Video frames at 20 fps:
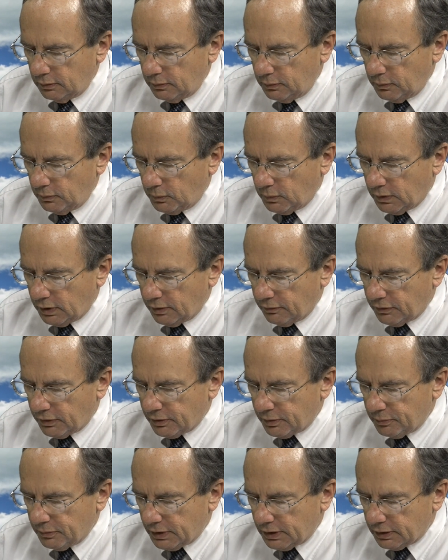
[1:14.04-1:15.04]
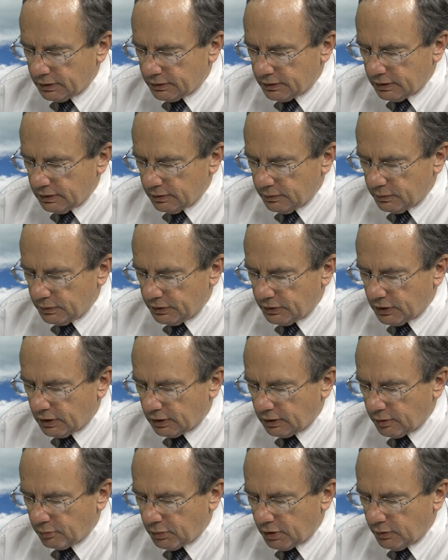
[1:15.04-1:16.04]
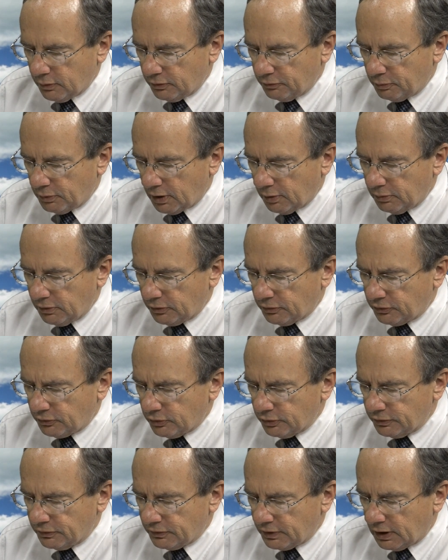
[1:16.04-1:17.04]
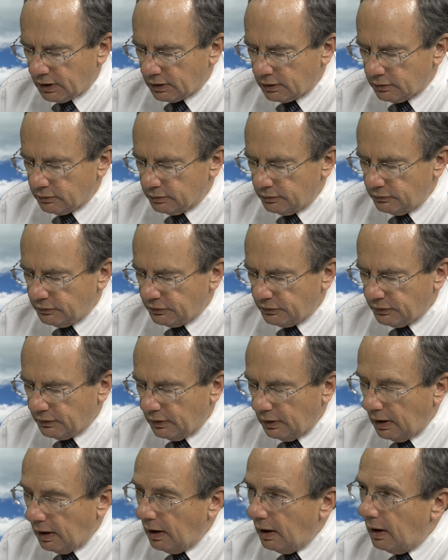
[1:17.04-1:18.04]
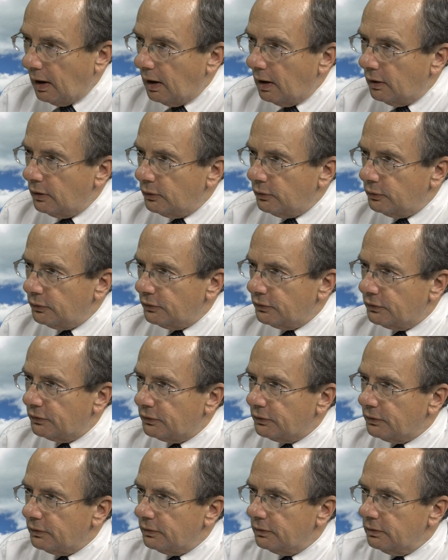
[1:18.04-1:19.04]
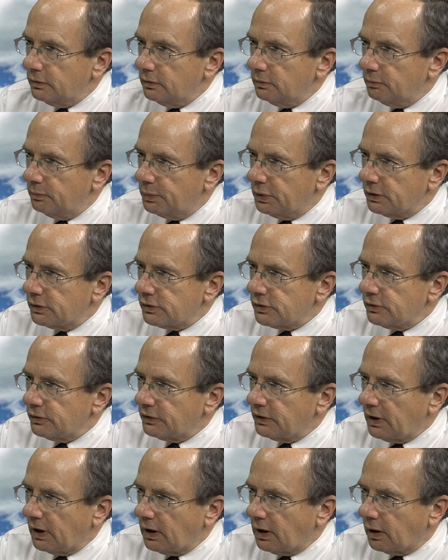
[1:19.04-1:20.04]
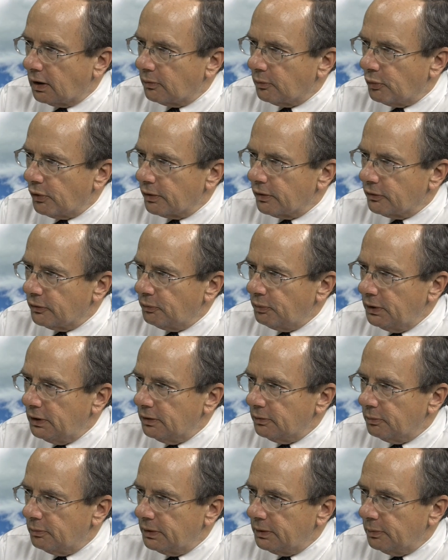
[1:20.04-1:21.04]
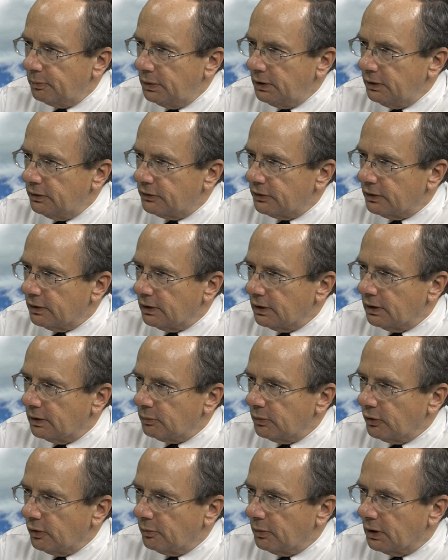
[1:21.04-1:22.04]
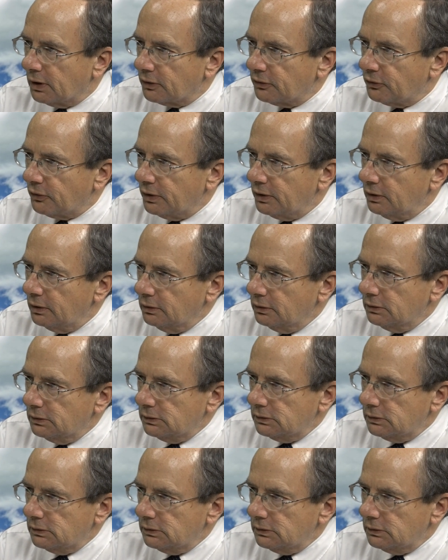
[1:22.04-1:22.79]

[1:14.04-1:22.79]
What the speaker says: one of them that we talked about was Bobby Kostakos, whose picture is hanging in Brothers Pizza on Merrimack Street. He